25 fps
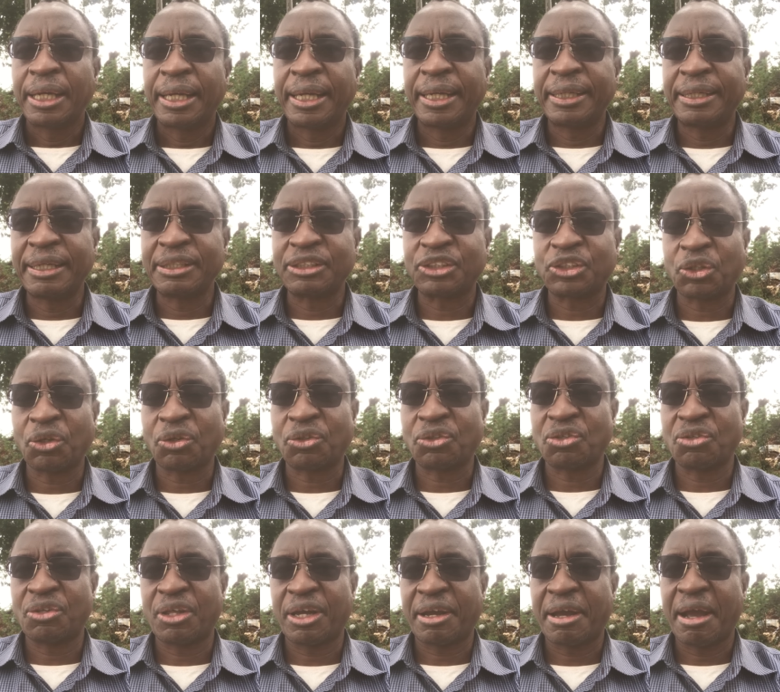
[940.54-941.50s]
Let us talk
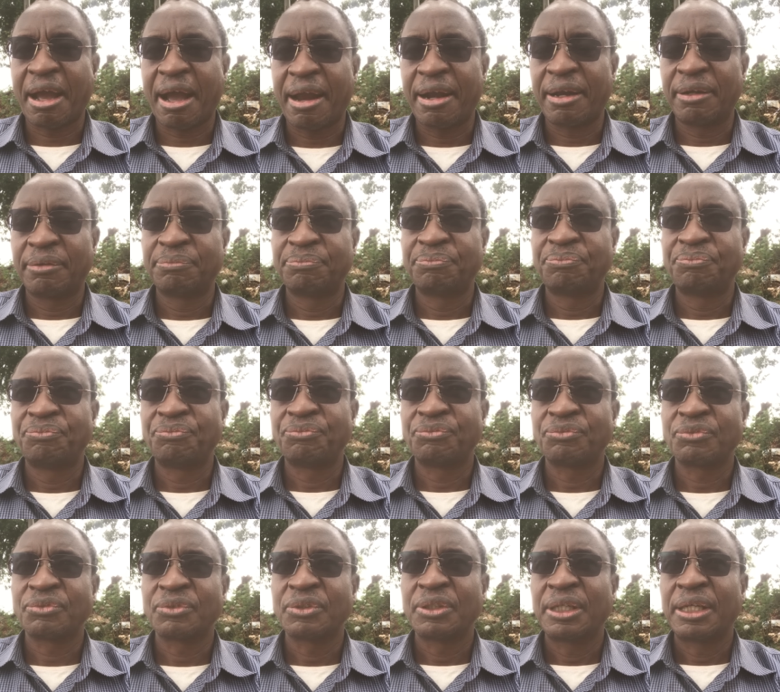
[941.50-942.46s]
to the girl.
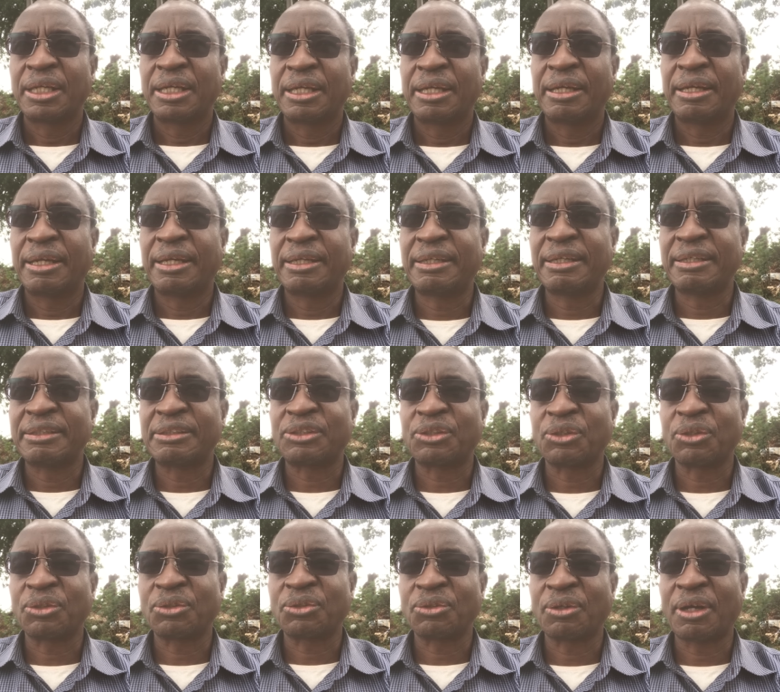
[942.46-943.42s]
Let us
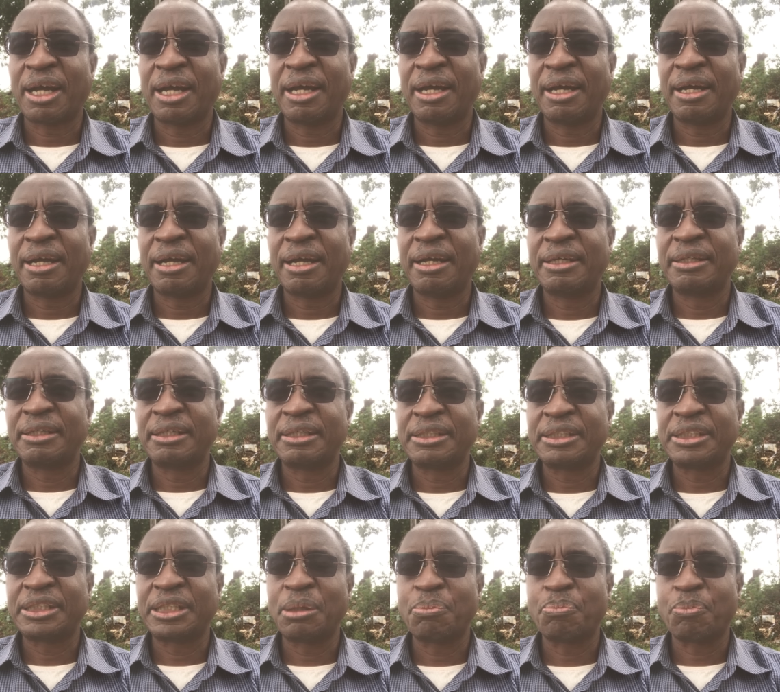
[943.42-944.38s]
talk to her.
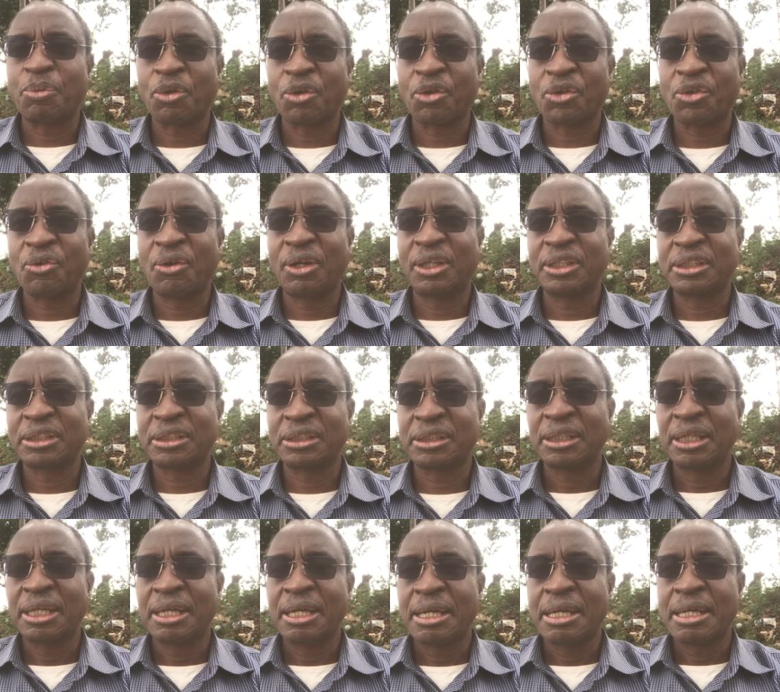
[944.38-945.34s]
She
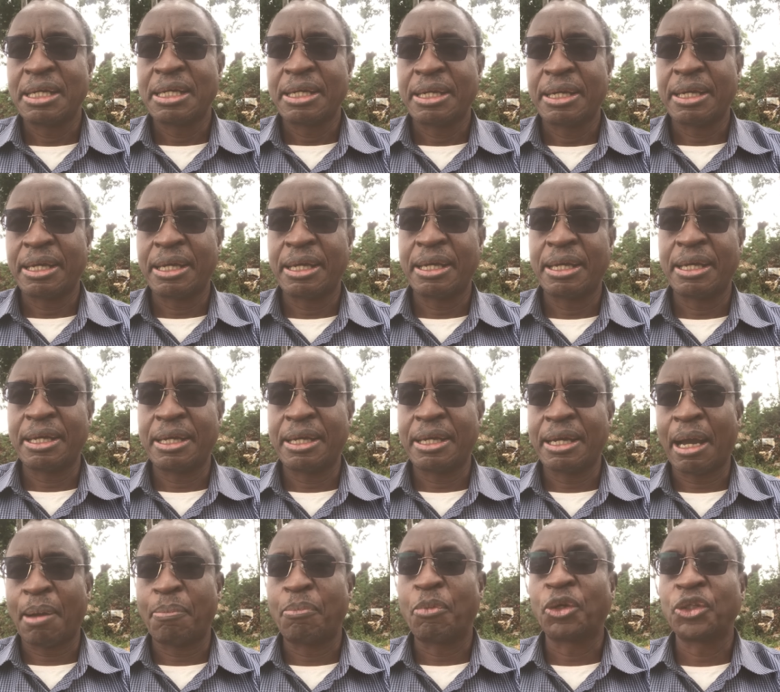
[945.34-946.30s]
procures."
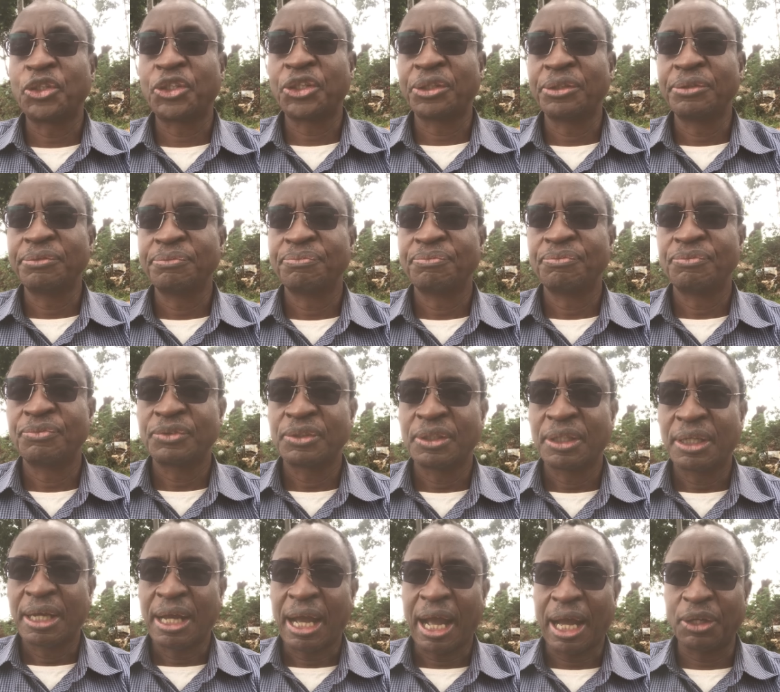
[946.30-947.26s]
uh, abortion.
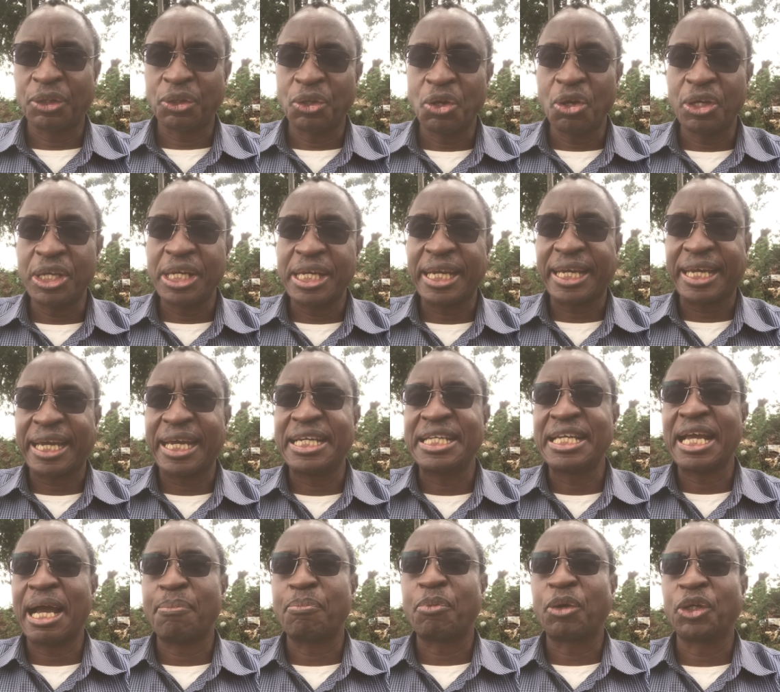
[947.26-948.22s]
And you know, in
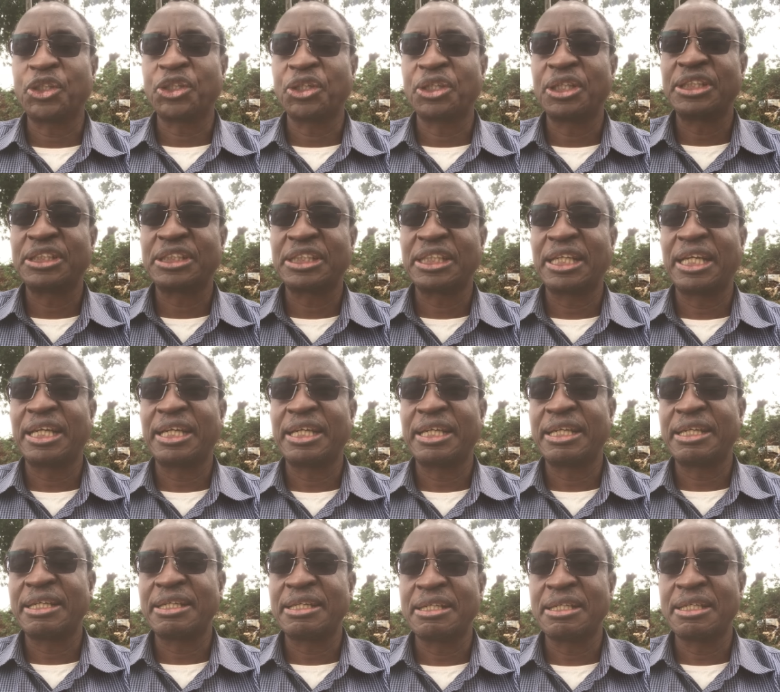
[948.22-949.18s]
Kenya, abortion is,
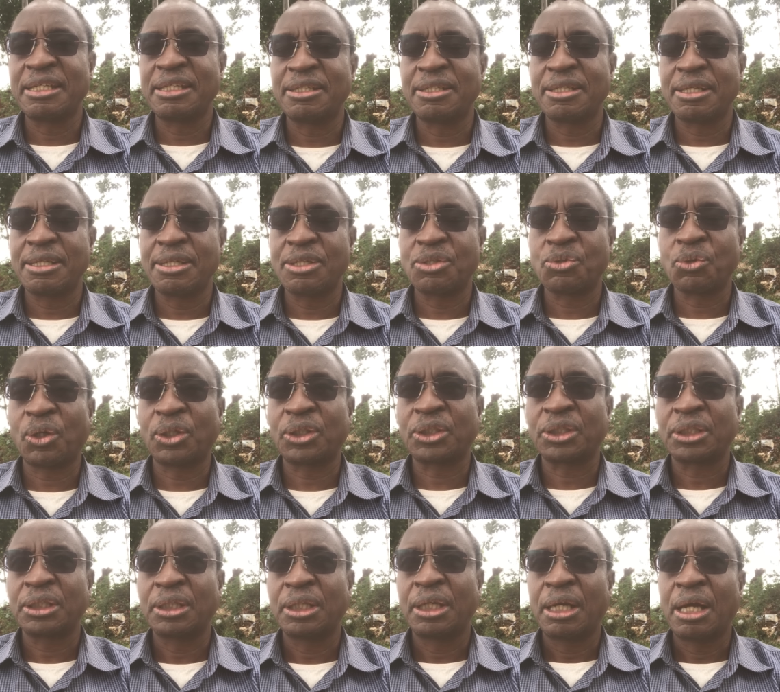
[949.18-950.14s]
is, is what?
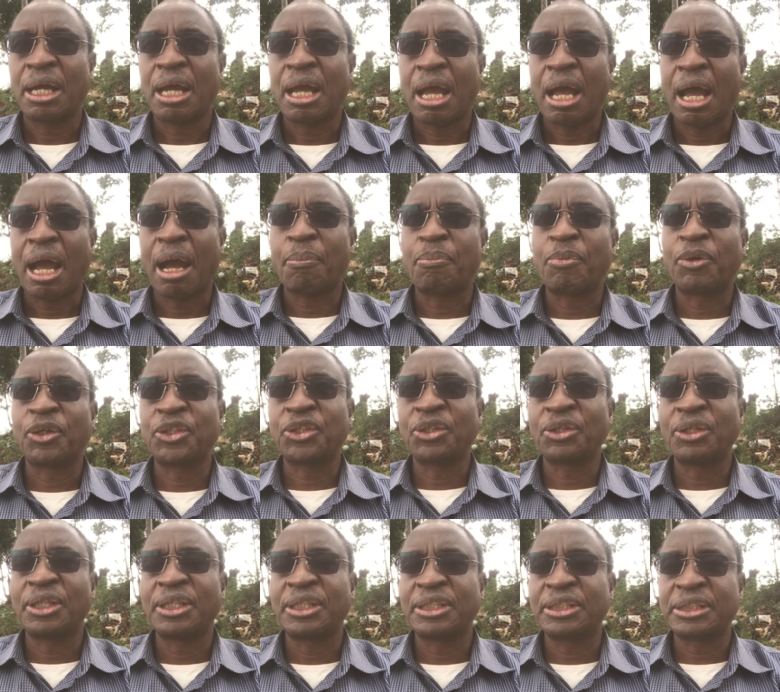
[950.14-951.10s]

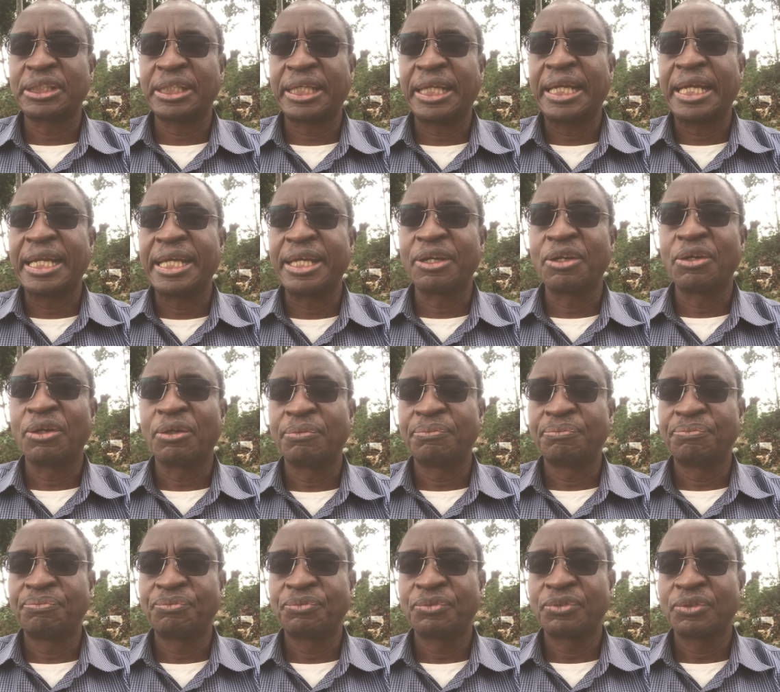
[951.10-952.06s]
Abortion is illegal.
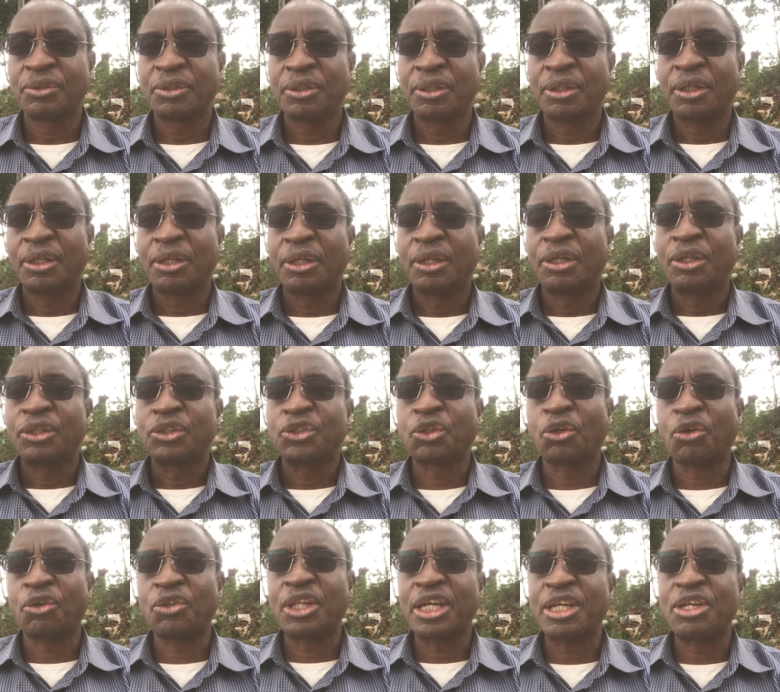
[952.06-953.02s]

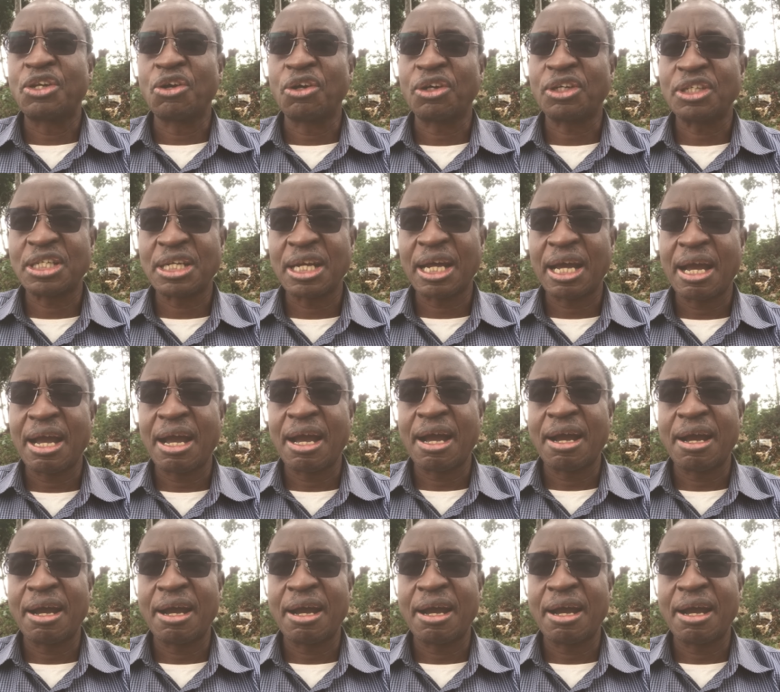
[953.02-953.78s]
So the doctor